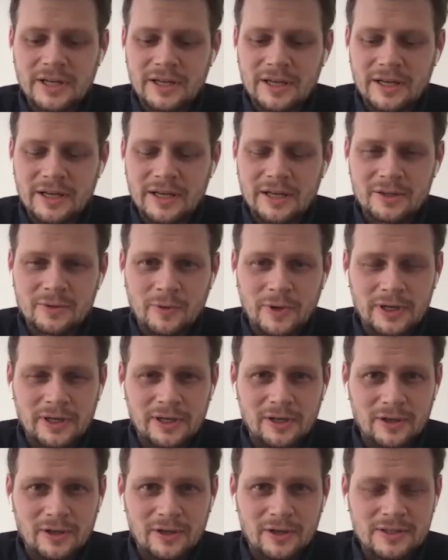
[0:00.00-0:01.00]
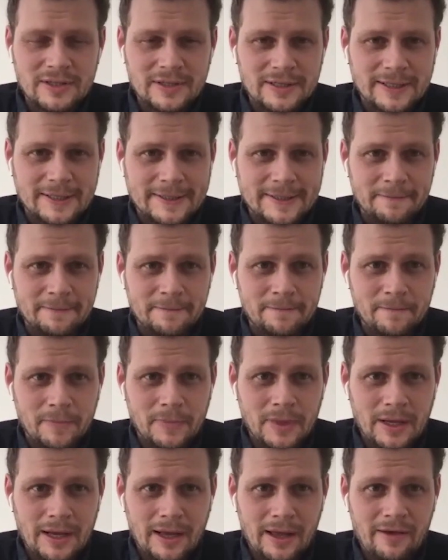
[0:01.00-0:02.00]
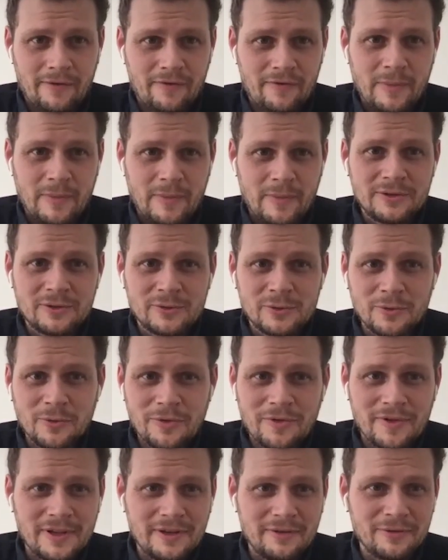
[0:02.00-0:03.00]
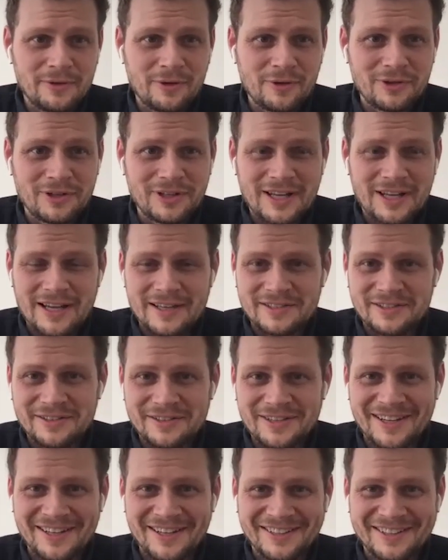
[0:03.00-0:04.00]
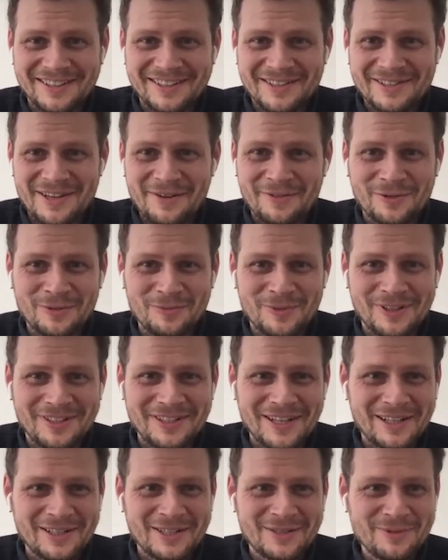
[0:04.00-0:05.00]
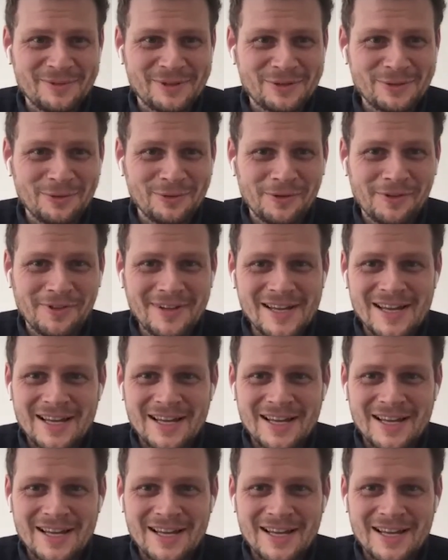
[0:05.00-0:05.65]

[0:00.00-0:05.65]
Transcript: I get quite a lot. I have my truth, even though that doesn't have to be the ultimate truth.